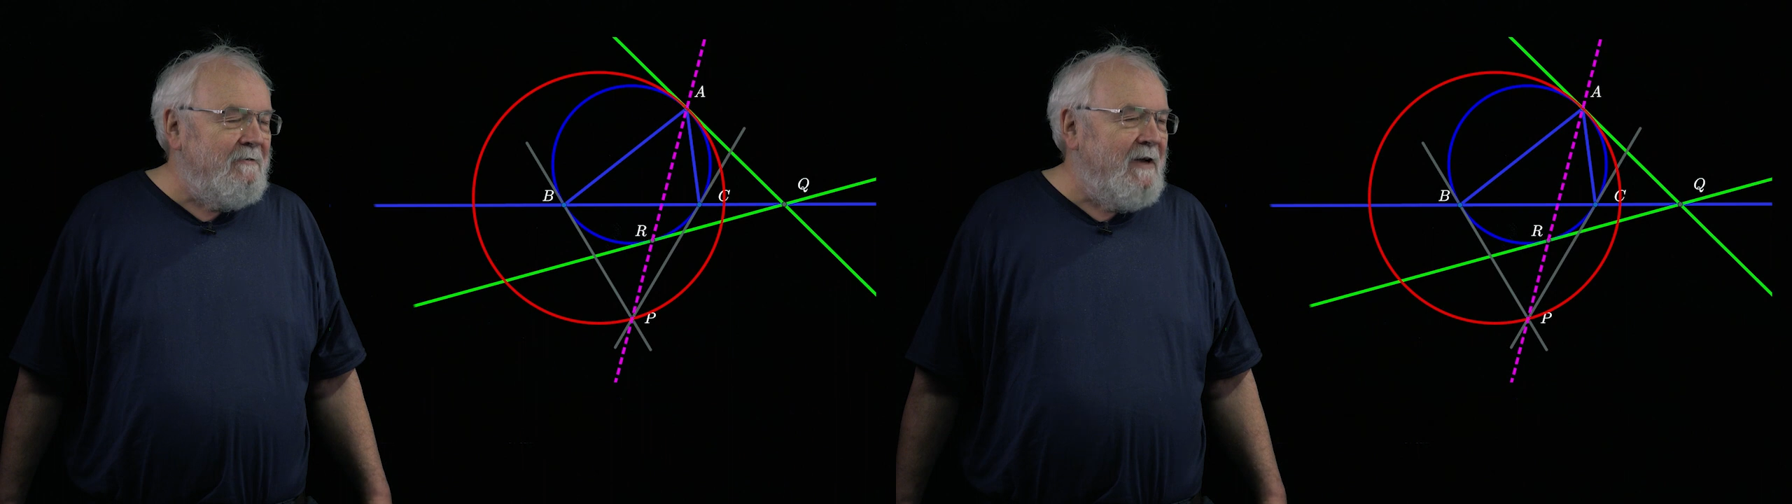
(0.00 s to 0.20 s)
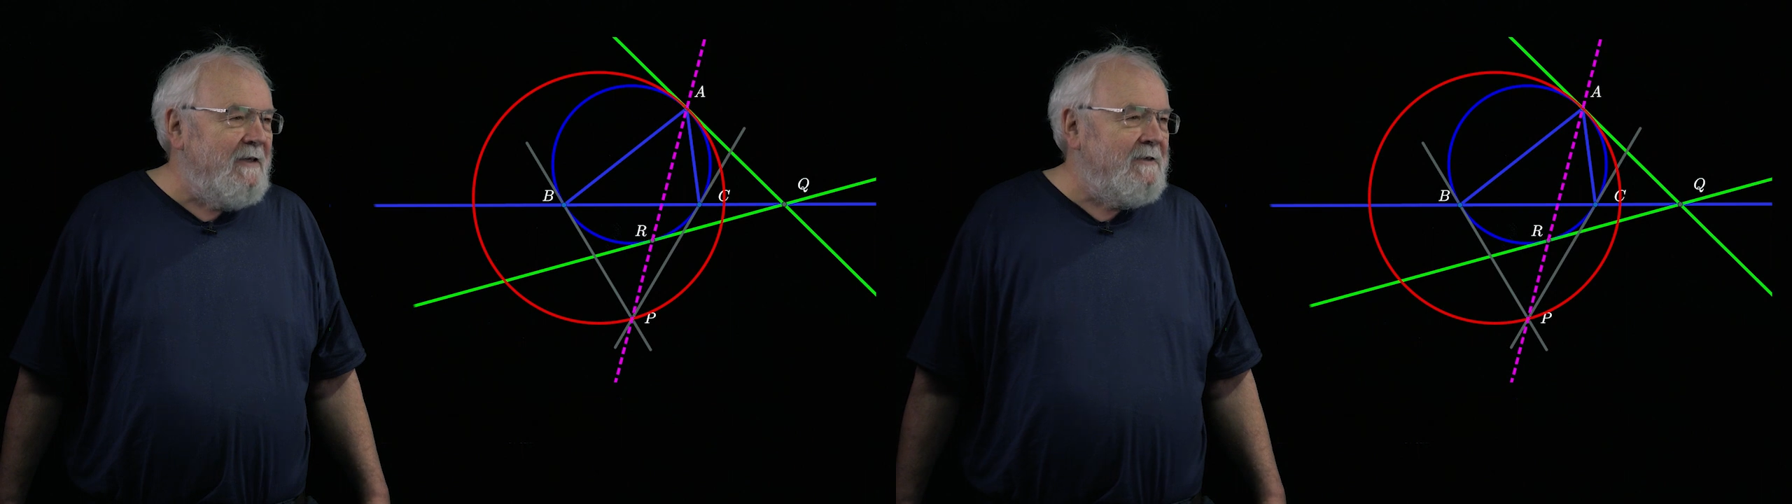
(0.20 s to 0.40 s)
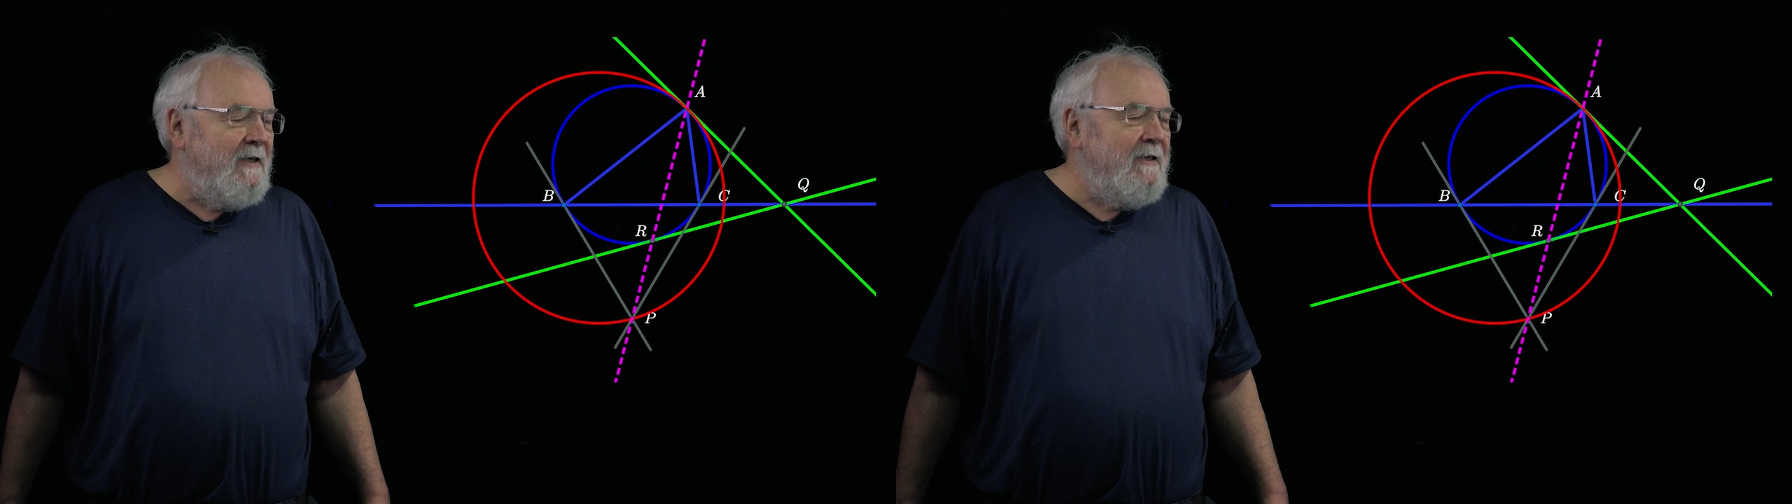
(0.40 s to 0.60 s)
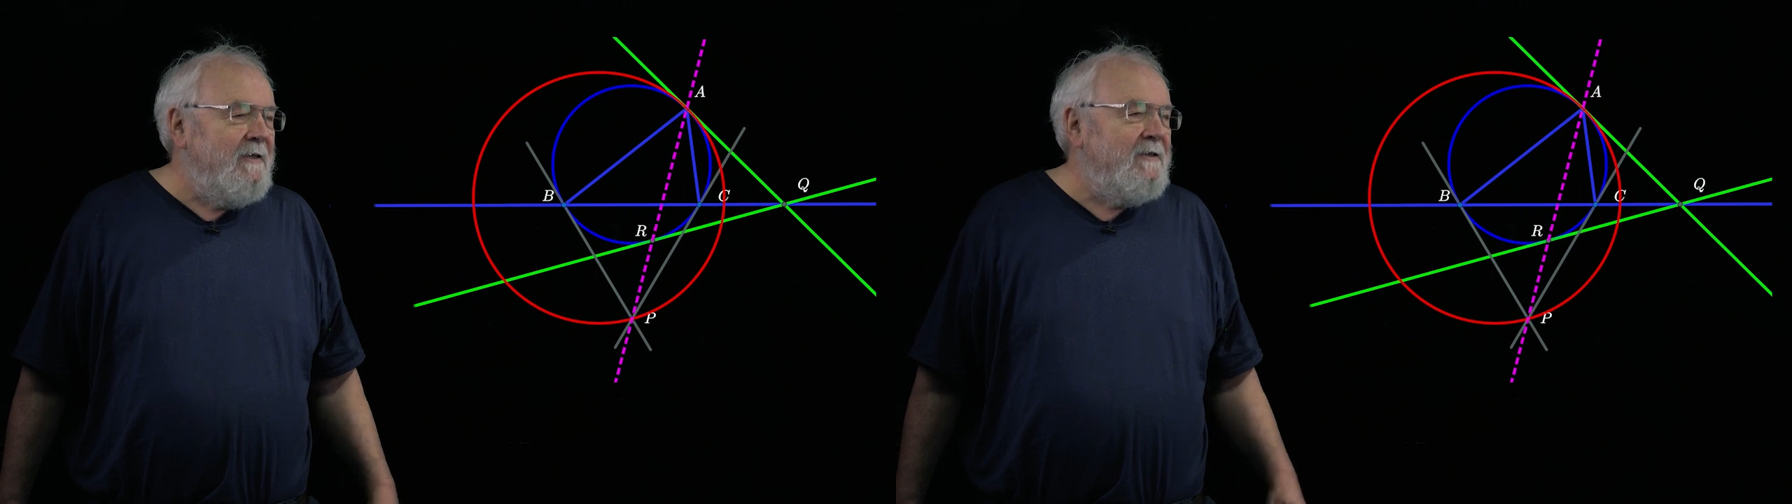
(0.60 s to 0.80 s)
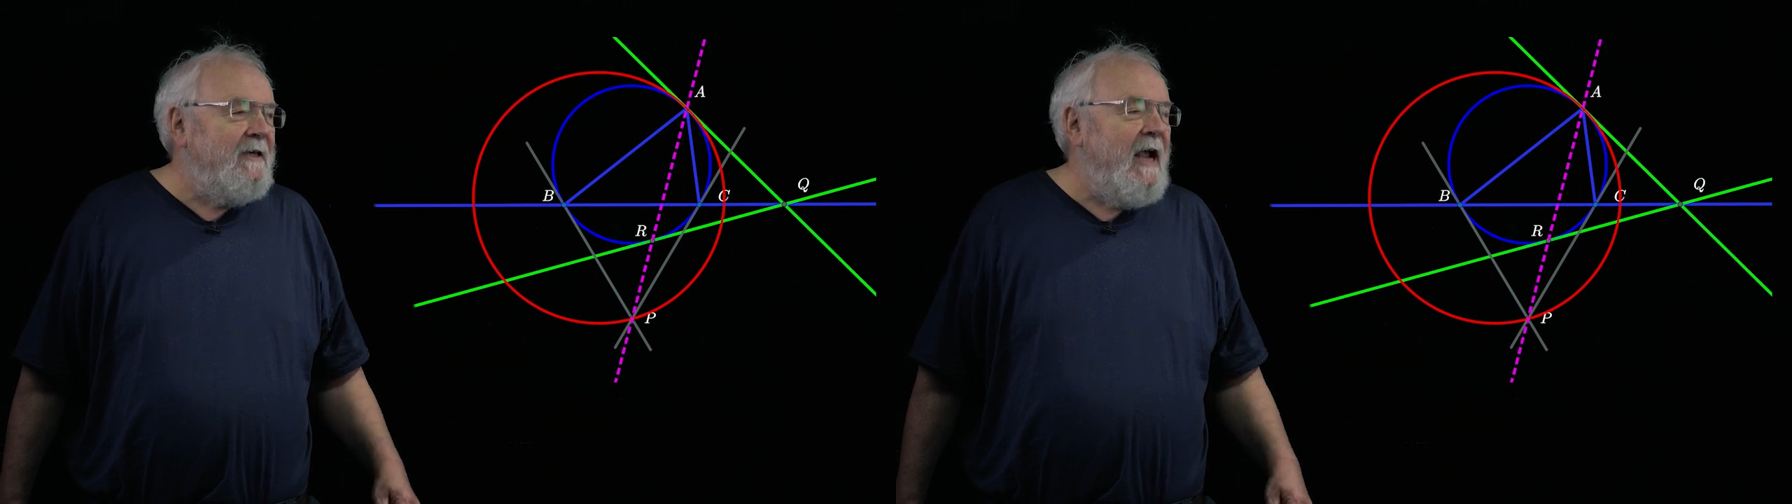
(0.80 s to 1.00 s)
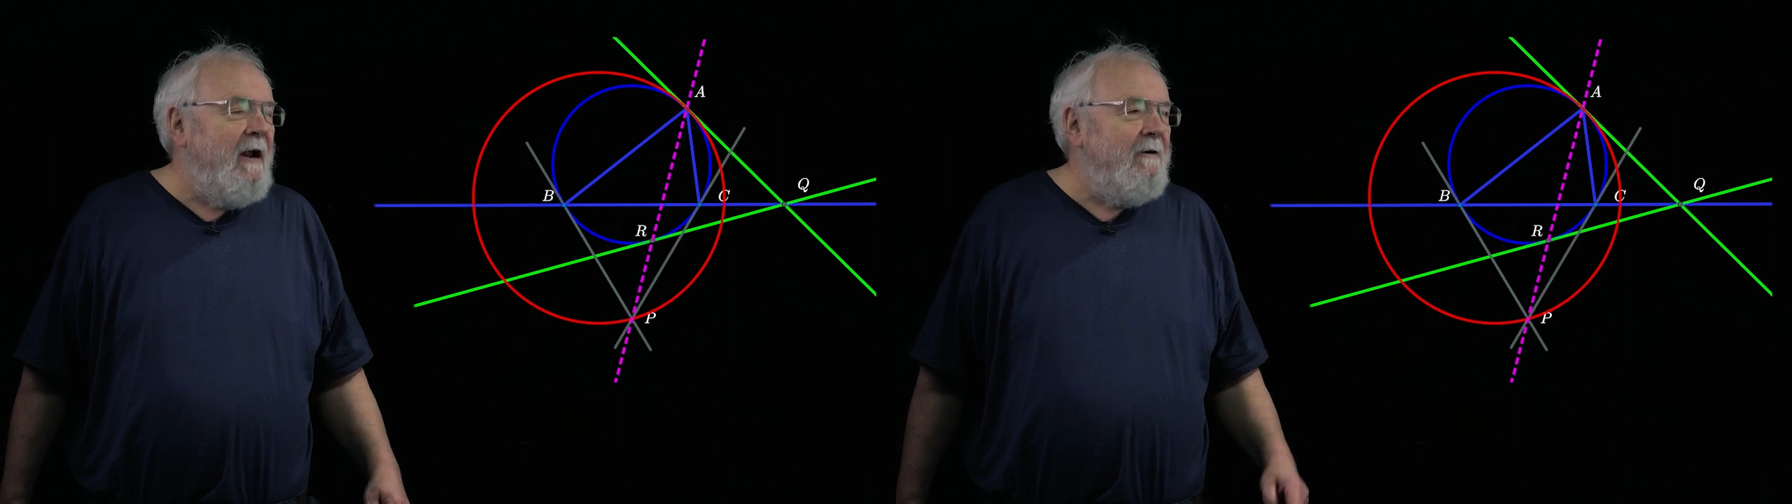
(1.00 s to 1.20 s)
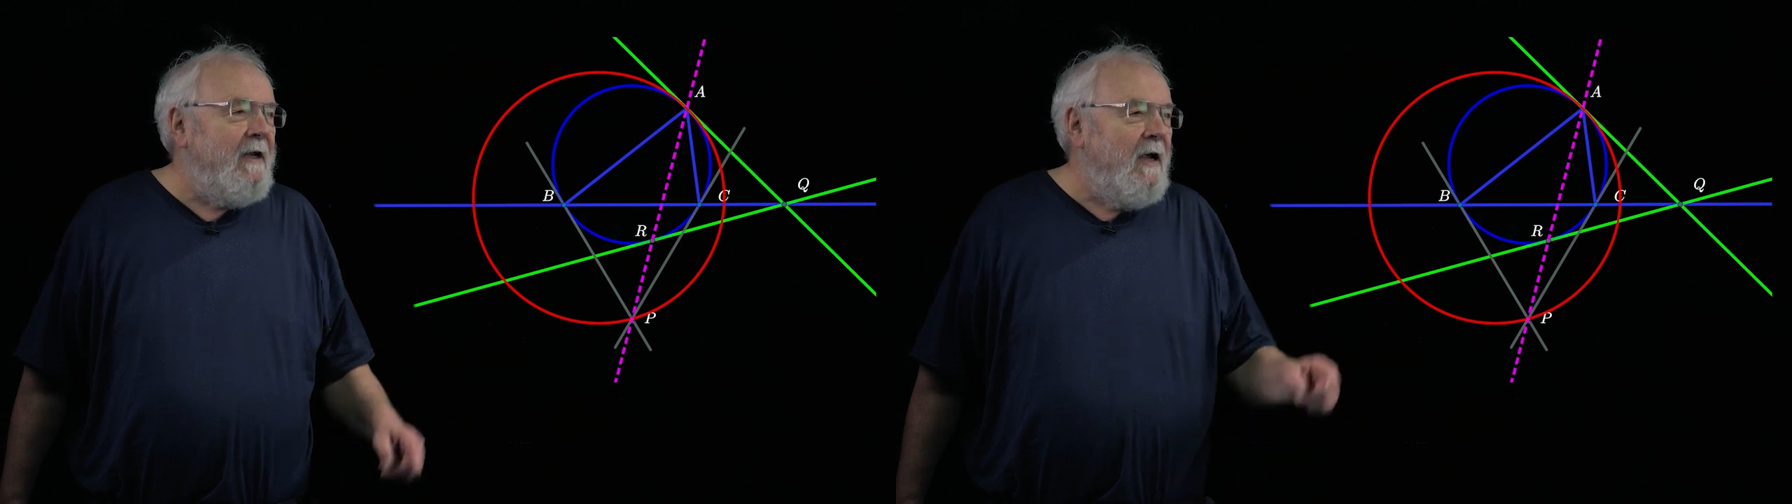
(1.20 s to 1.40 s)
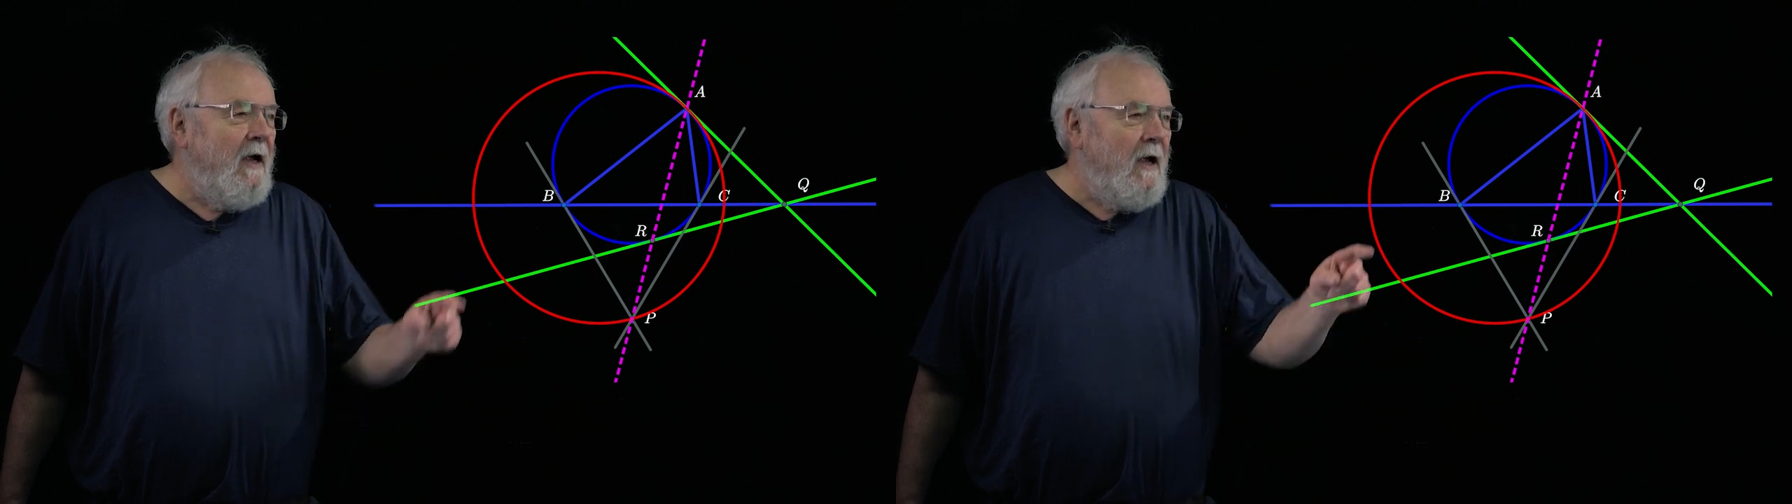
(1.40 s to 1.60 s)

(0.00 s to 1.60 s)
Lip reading: factor to carry